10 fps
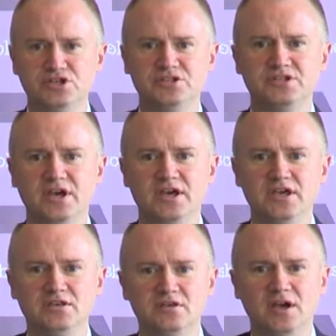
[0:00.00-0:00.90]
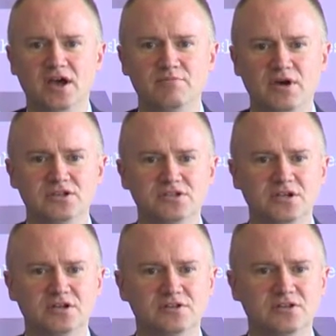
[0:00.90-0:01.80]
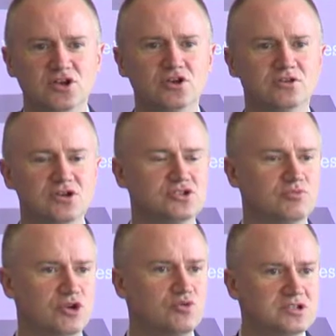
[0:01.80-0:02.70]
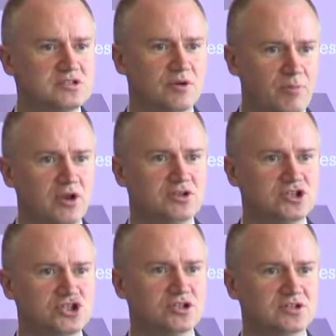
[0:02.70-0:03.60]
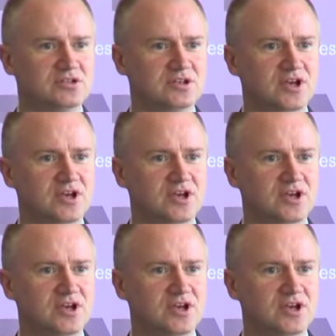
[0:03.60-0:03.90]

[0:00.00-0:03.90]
today as someone who isn't a politician.